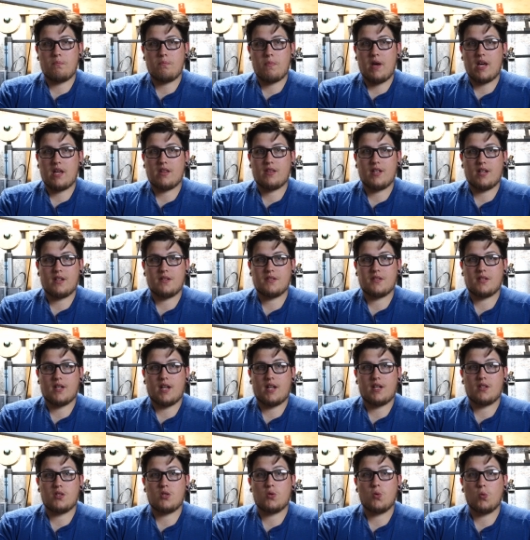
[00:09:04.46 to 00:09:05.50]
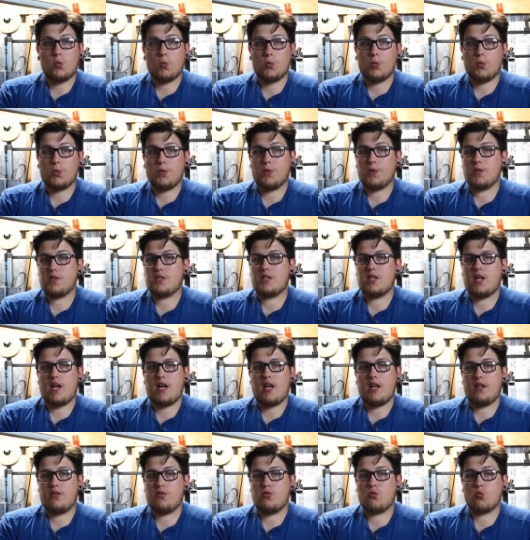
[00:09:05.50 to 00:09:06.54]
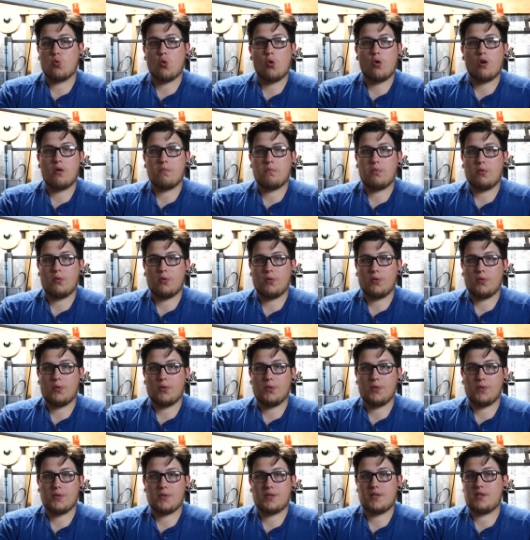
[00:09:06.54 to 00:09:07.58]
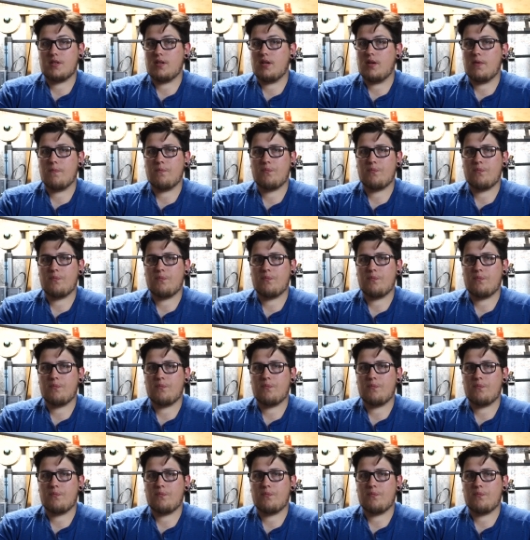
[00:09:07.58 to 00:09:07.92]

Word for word: make things like tools and drawer pulls,